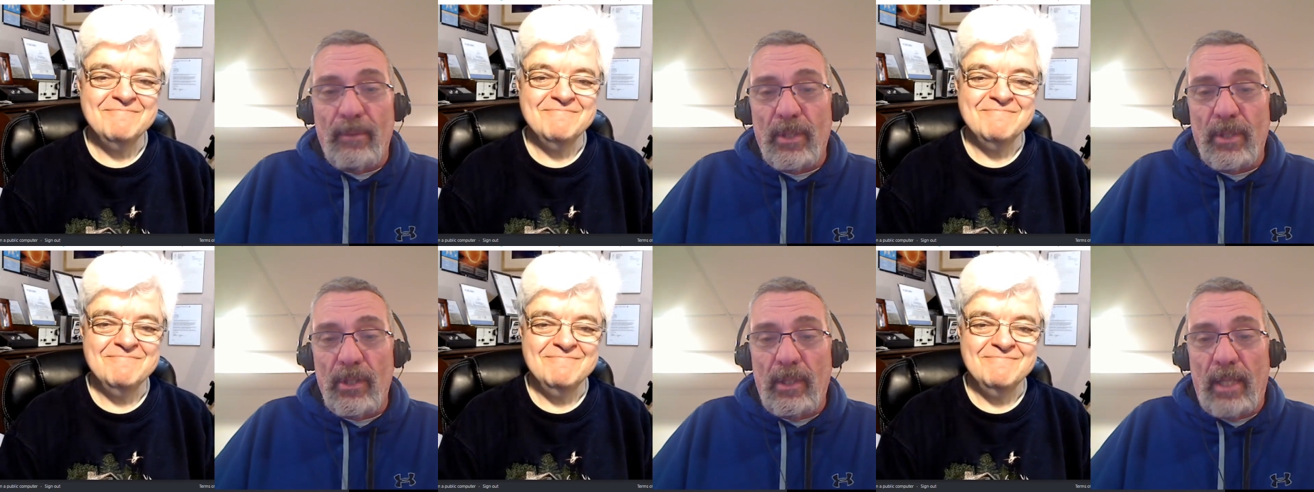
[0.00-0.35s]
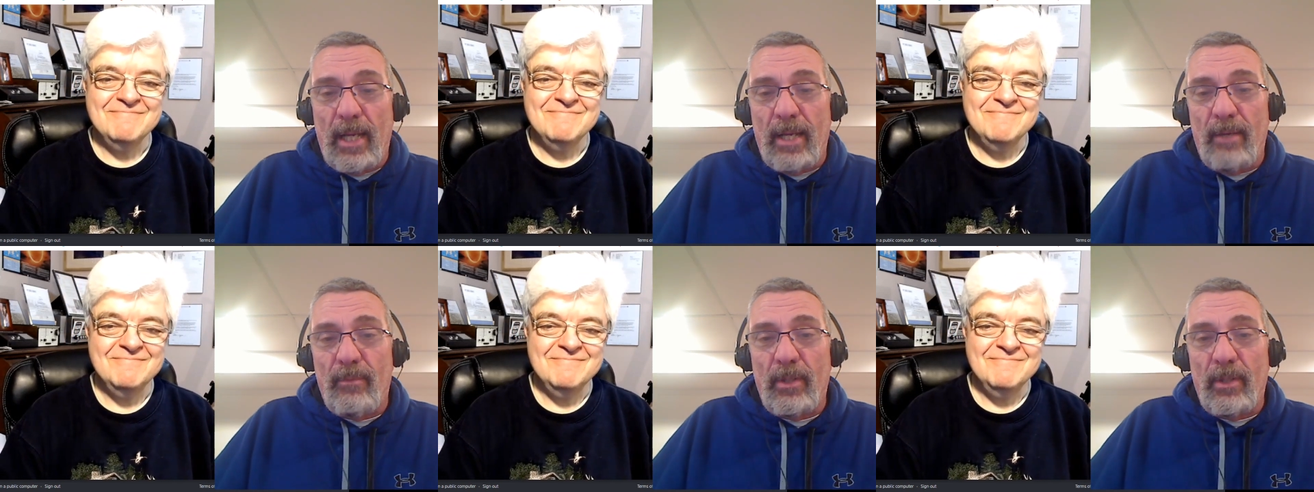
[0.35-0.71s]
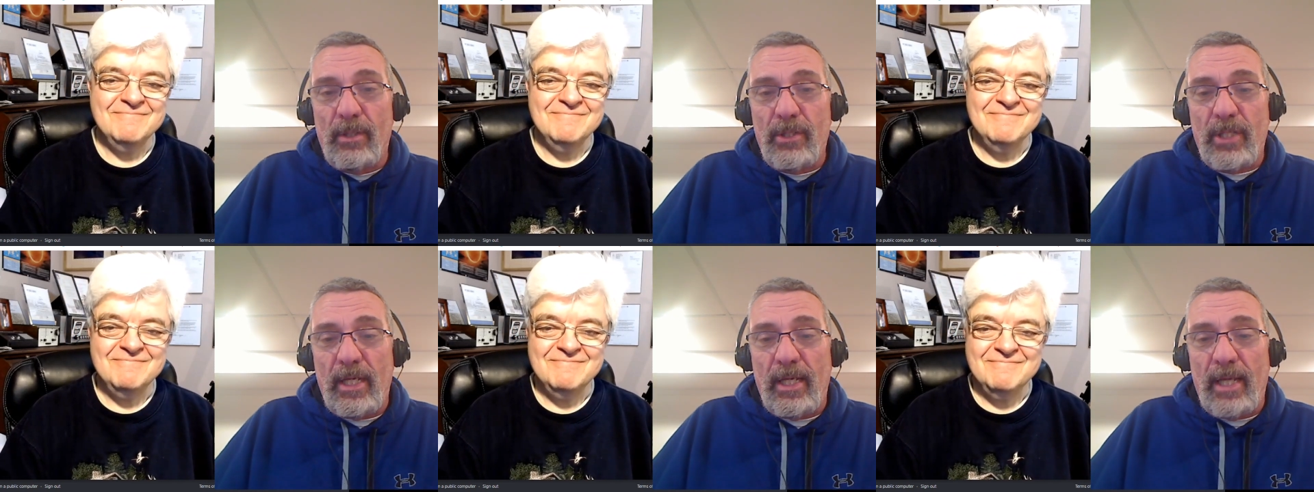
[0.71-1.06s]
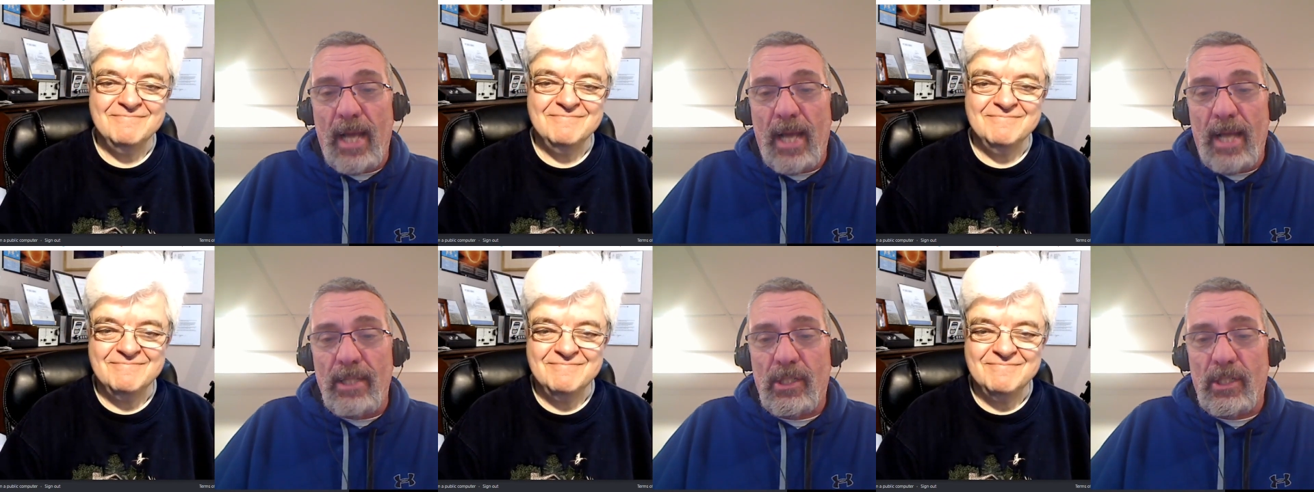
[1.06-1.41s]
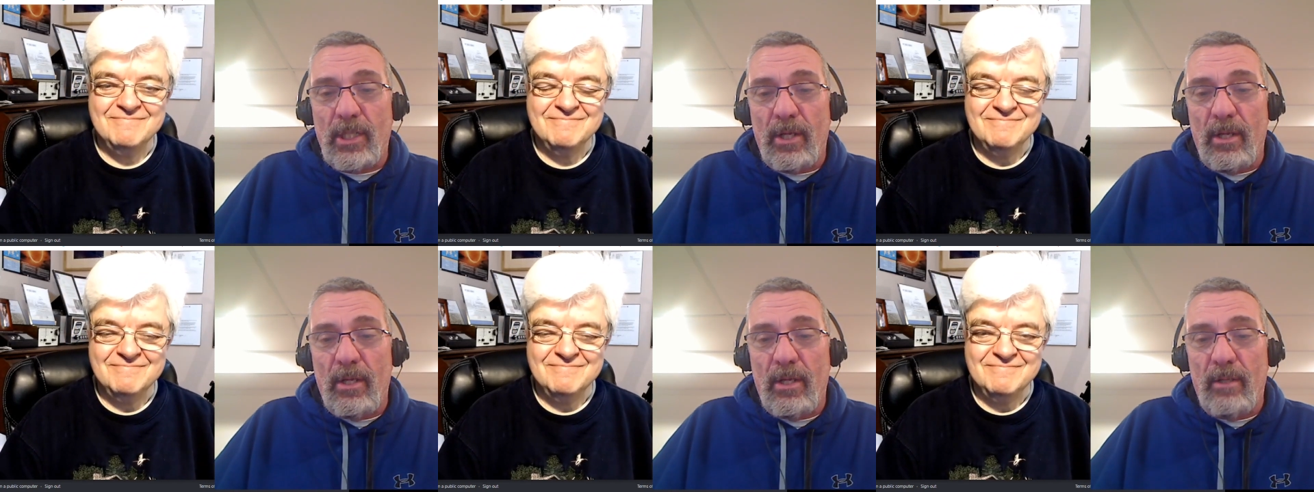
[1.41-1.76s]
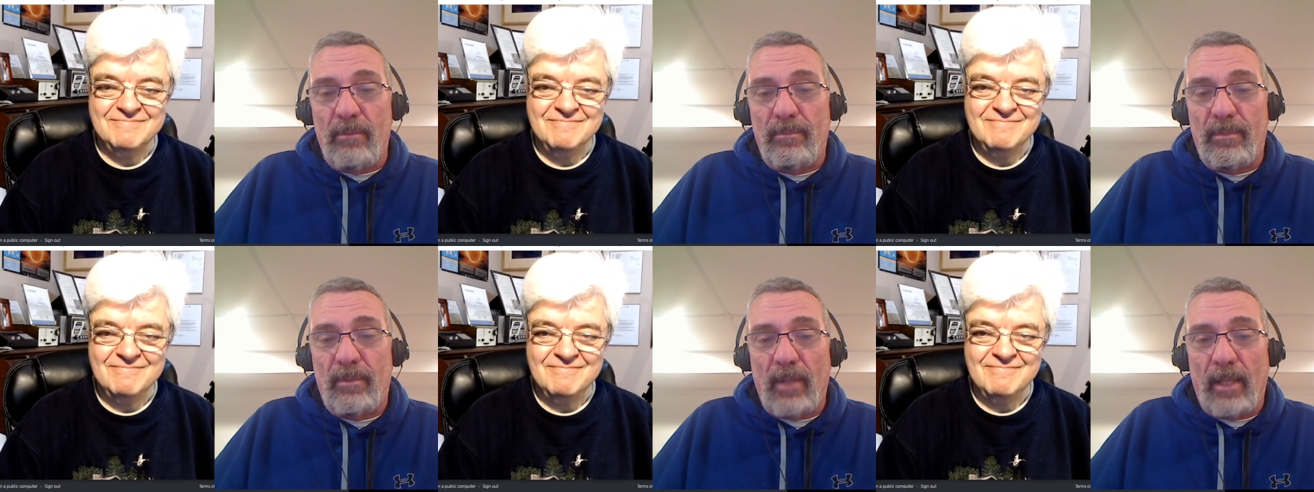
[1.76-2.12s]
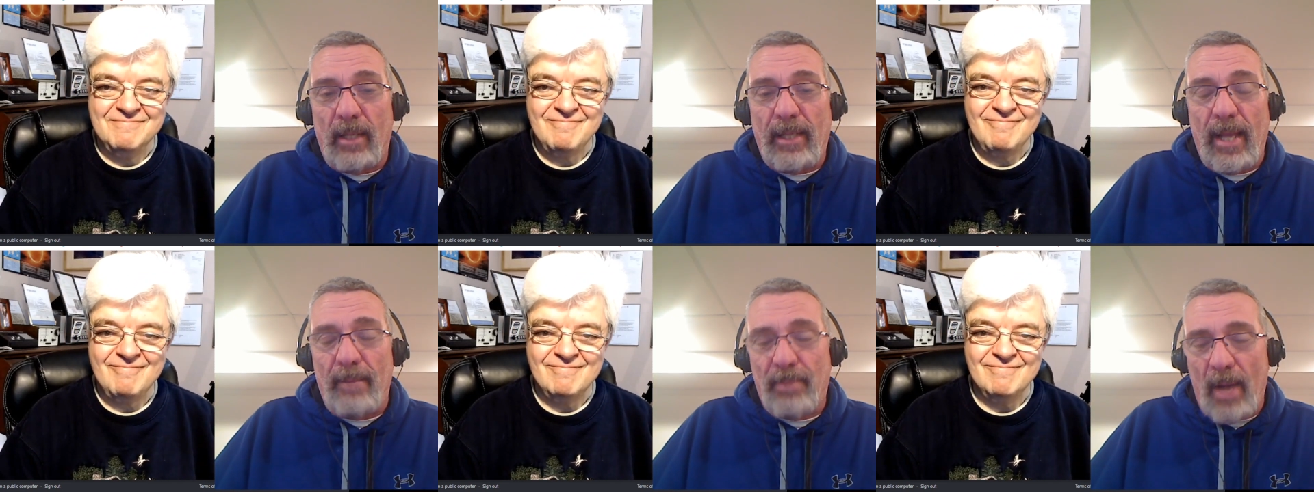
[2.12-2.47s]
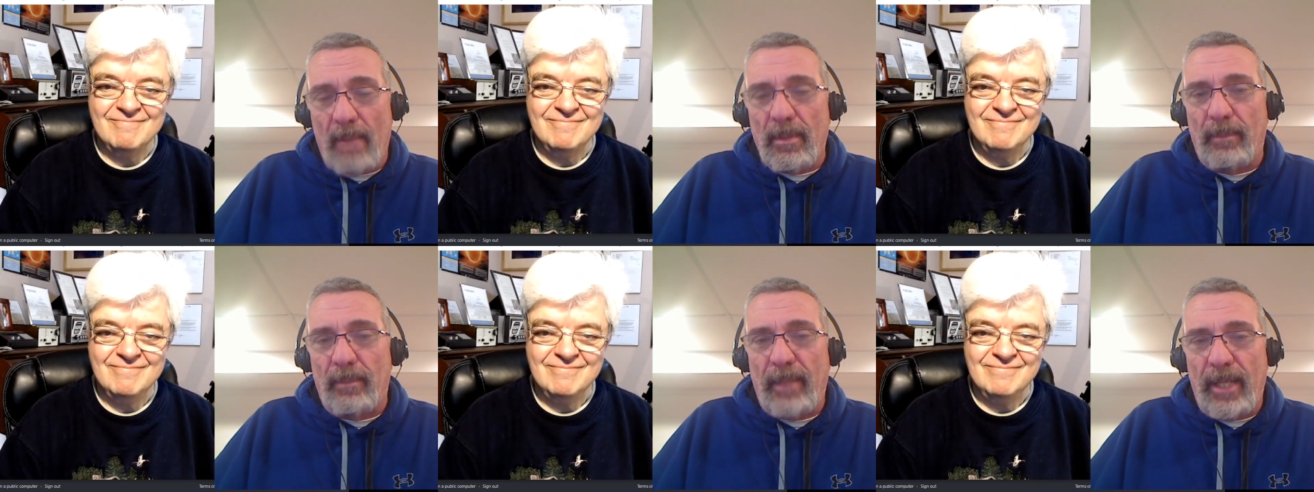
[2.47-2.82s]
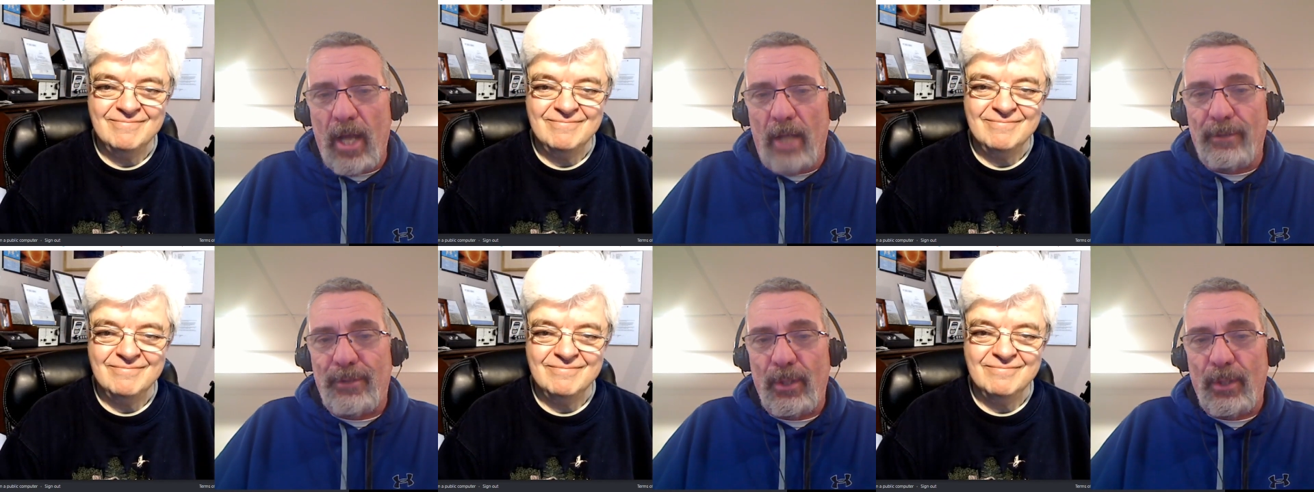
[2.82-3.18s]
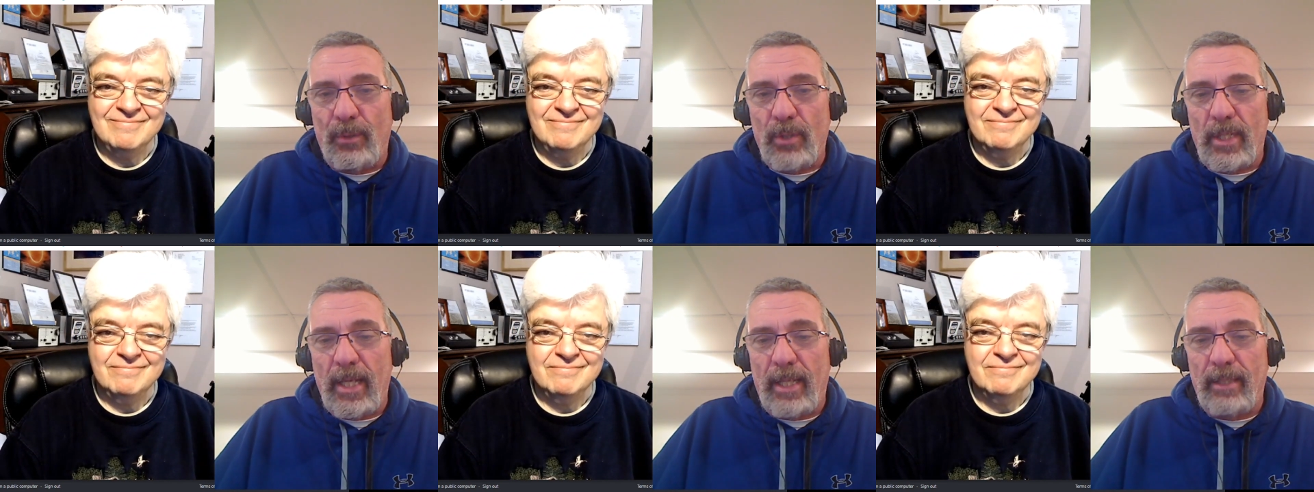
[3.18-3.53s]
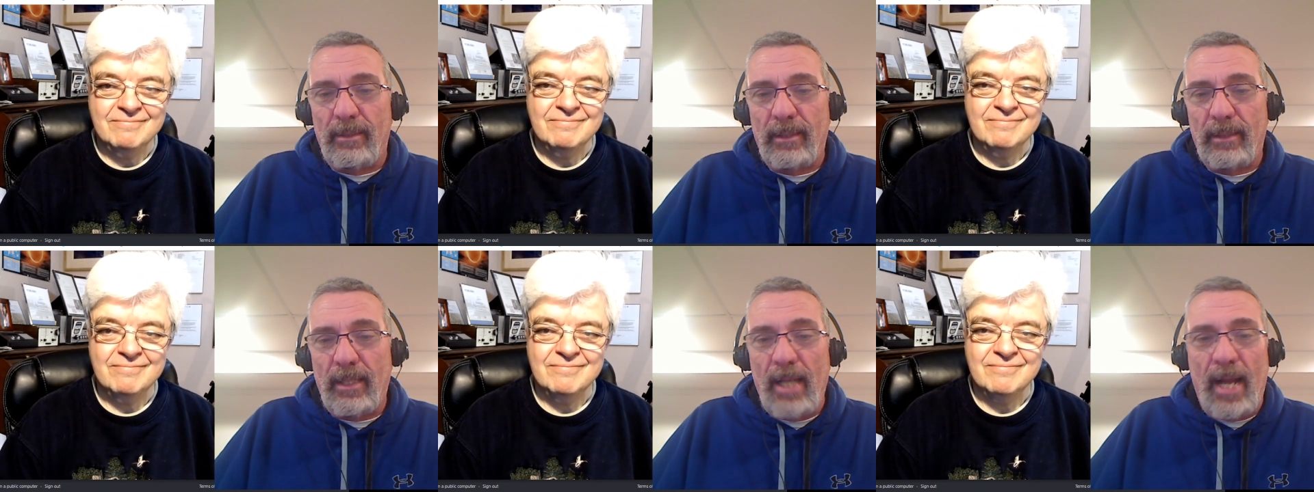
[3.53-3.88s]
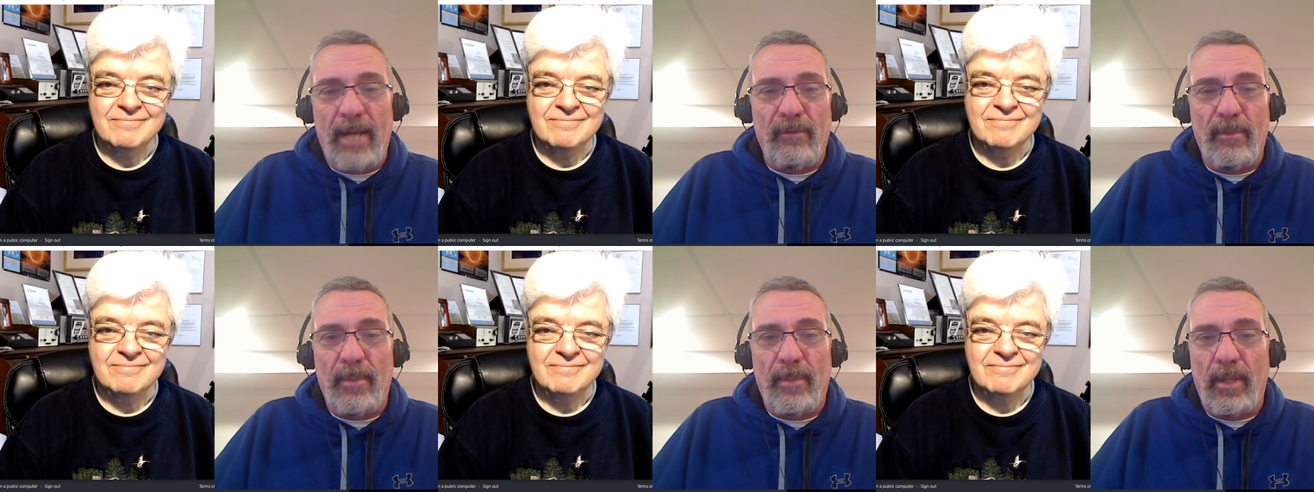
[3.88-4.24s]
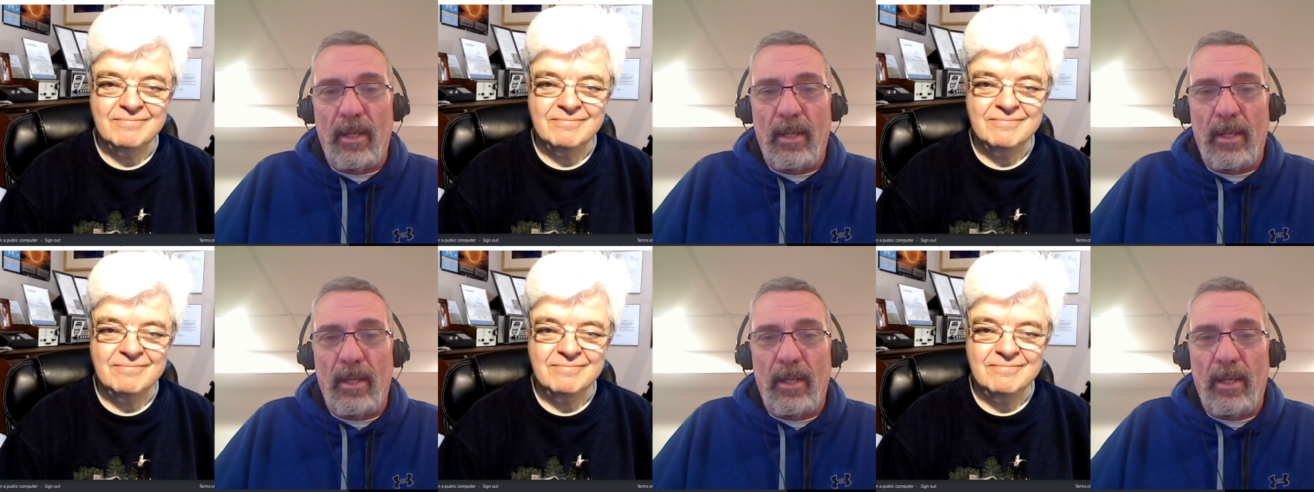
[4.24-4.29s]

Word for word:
Speaker 1: We'll uh, we'll see you guys uh, again probably on Tuesday. Good night, everybody.